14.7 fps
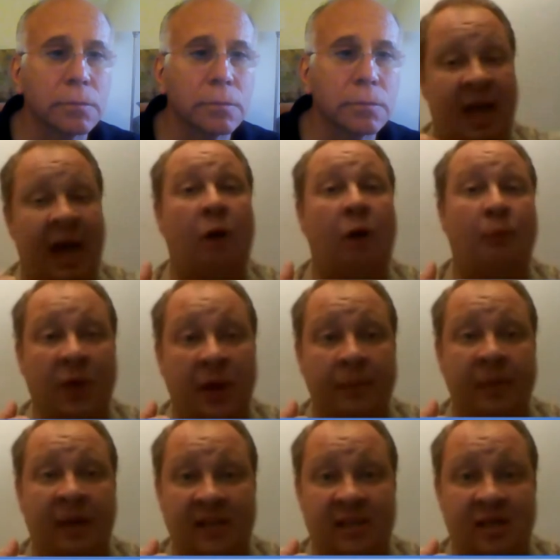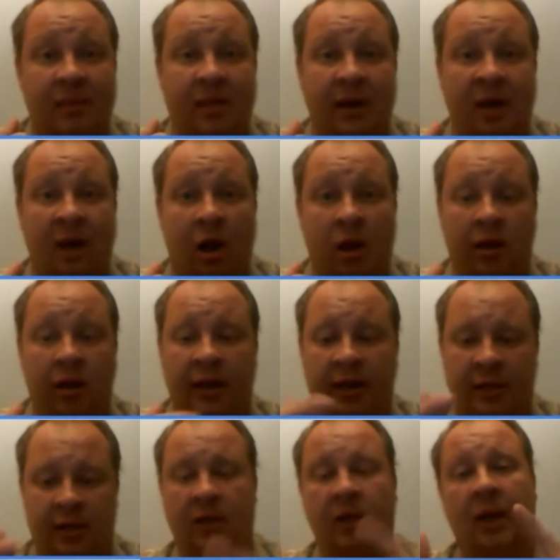help them get somebody all
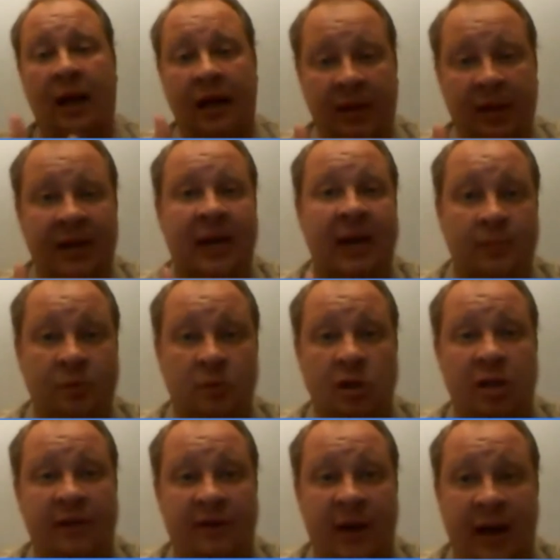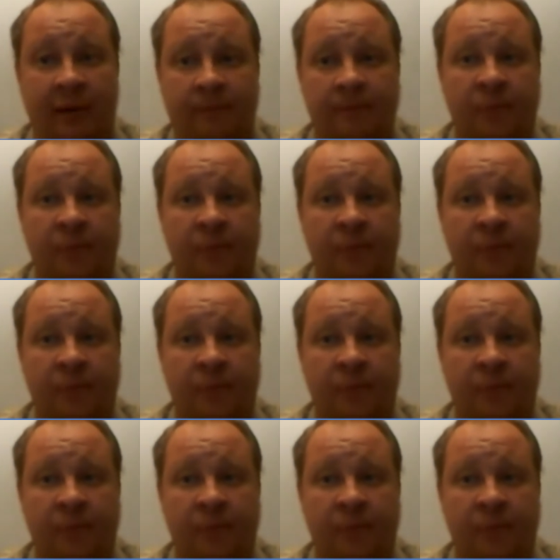in, and then get them to the event.